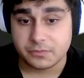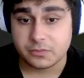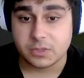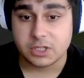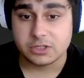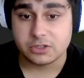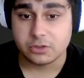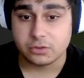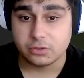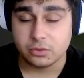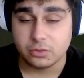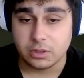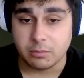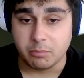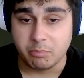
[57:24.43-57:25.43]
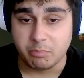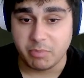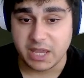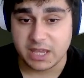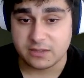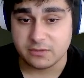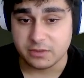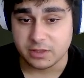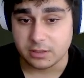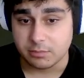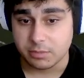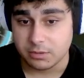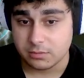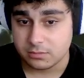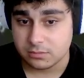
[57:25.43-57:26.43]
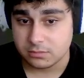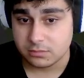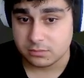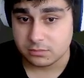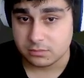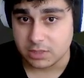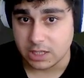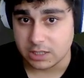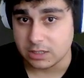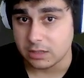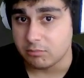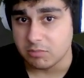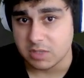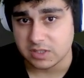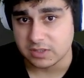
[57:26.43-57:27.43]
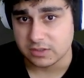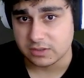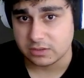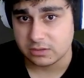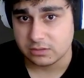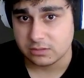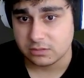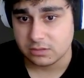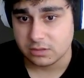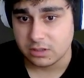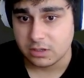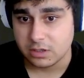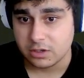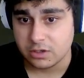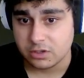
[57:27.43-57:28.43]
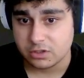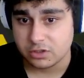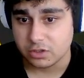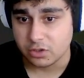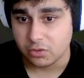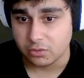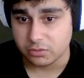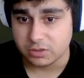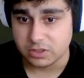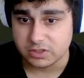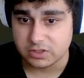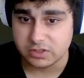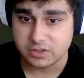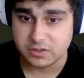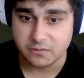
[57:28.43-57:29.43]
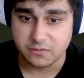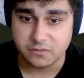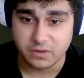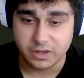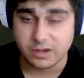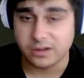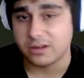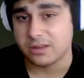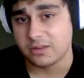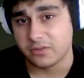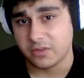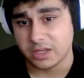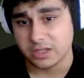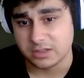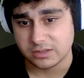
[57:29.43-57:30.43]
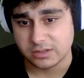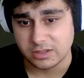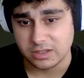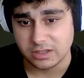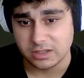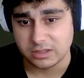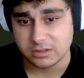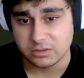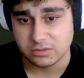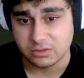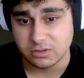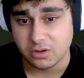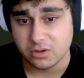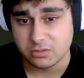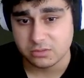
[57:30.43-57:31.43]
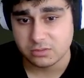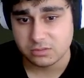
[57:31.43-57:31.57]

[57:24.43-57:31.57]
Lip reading: So you do a backflip, and he misses. So this is a very advanced thing to know.